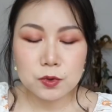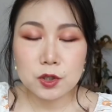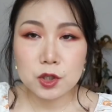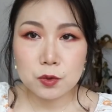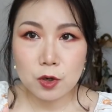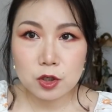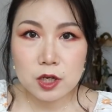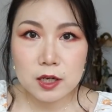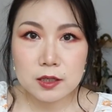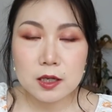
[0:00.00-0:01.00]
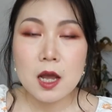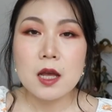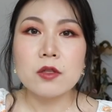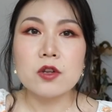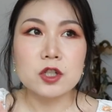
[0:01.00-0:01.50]
the swatches,
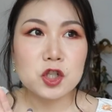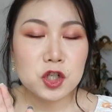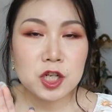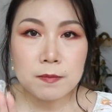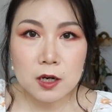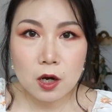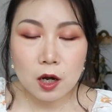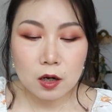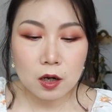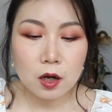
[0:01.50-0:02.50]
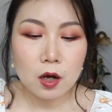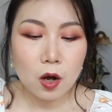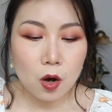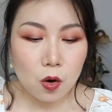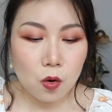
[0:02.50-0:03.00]
the shimmer color,
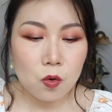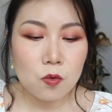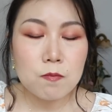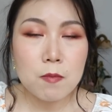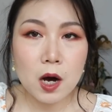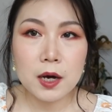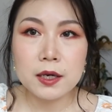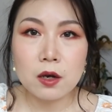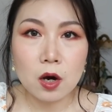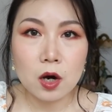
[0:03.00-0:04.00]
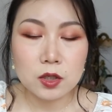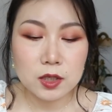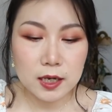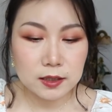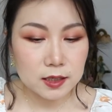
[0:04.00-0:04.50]
oh my god,
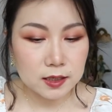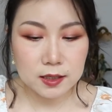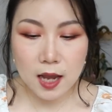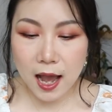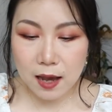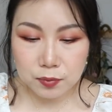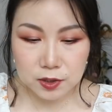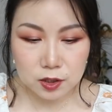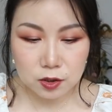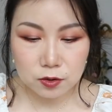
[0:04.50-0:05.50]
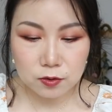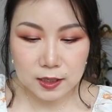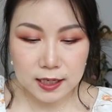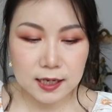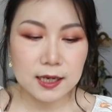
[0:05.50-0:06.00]
it is
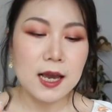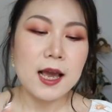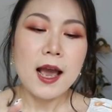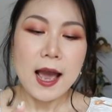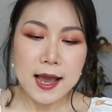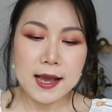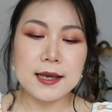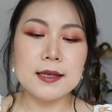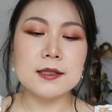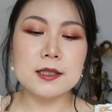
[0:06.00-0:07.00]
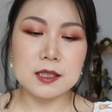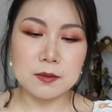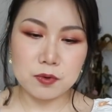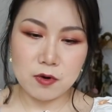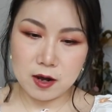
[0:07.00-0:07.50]
absolutely a
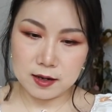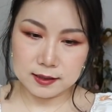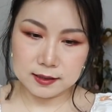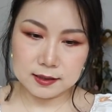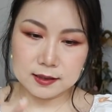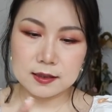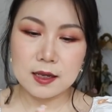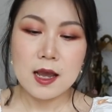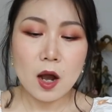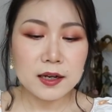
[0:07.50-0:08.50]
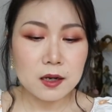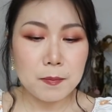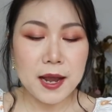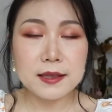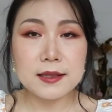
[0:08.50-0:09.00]
surprise. I
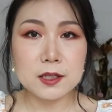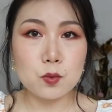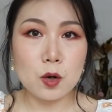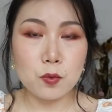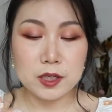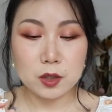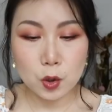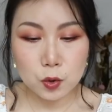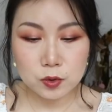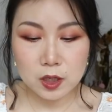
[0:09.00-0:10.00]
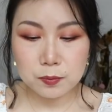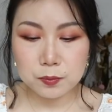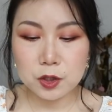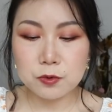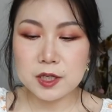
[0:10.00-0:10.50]
compared this one with Huda
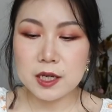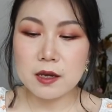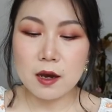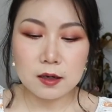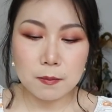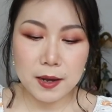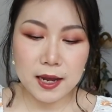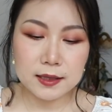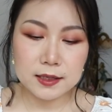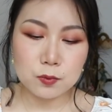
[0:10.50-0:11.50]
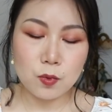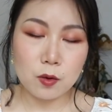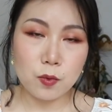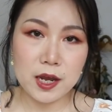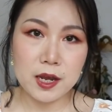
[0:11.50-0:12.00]
Beauty, I compared this one
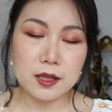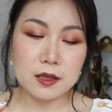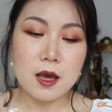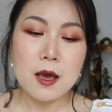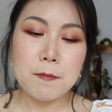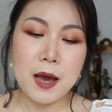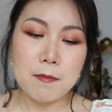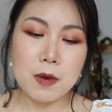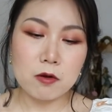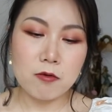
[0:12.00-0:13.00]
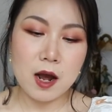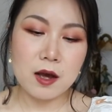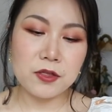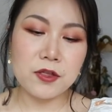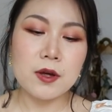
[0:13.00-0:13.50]
with Pat
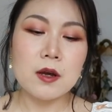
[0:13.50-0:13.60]
McGrath,